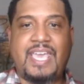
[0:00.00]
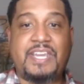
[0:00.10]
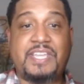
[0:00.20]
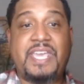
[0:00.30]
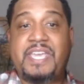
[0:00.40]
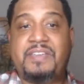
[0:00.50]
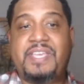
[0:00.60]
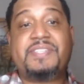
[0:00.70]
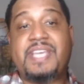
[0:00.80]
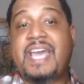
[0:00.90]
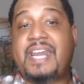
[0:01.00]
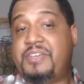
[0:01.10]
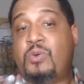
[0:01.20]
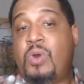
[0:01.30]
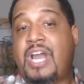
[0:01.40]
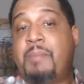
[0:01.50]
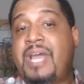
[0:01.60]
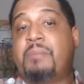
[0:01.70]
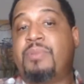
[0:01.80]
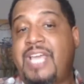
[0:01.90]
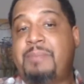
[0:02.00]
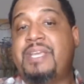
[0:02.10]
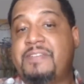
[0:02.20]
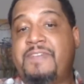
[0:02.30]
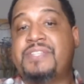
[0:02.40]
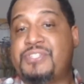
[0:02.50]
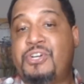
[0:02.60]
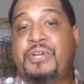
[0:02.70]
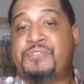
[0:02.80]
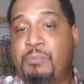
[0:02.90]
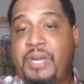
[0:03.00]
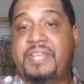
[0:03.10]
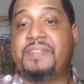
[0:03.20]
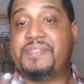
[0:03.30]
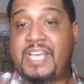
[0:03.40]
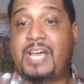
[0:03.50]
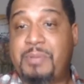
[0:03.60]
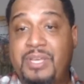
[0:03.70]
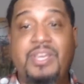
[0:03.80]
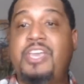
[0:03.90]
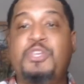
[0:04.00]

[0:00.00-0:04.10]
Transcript: And he he said, I quote, I'm not blaming defense attorneys for bringing this up.